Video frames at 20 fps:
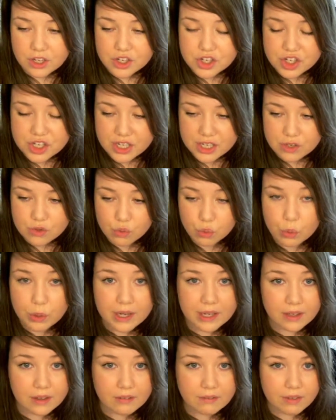she's
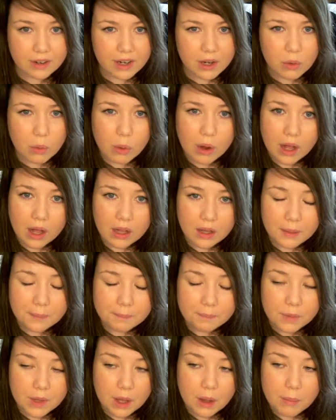written very
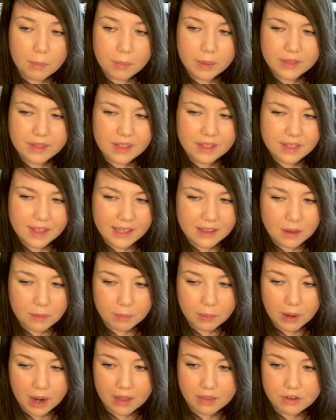well, but the thing
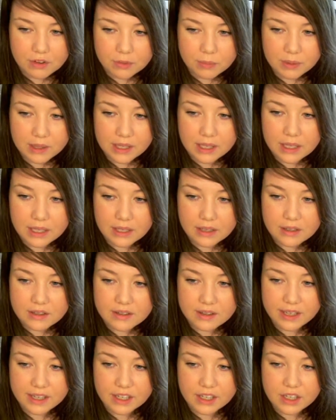that bothers me
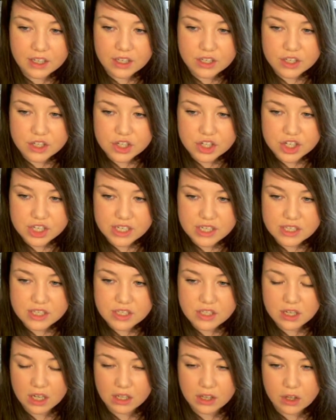is like
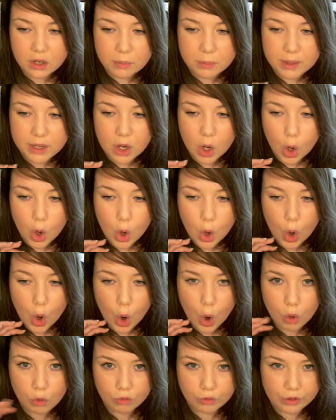she's a little bit
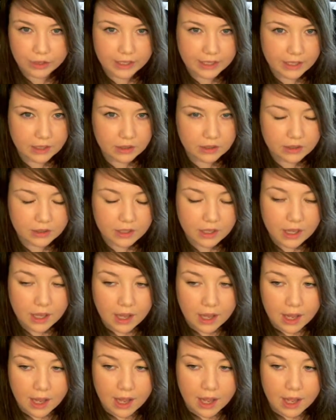overkilled.
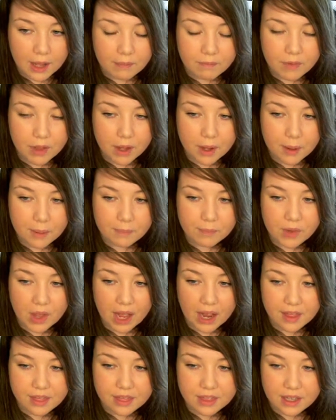
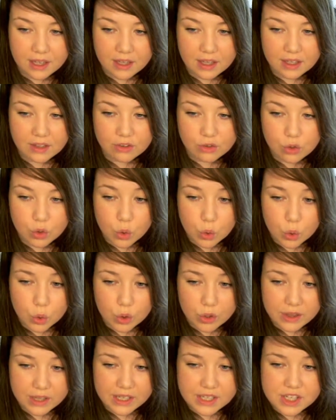I think it's
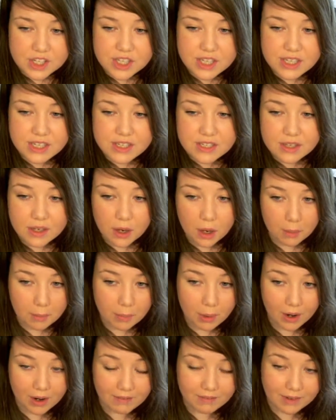cool that she's
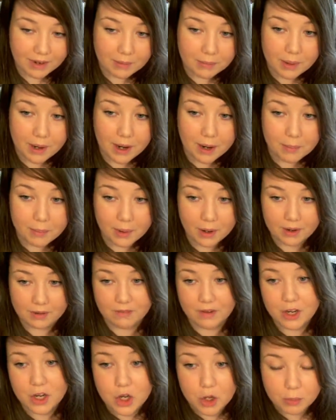part vampire,
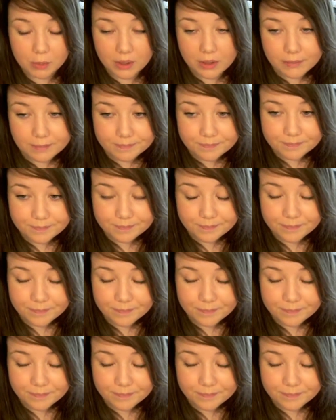part human,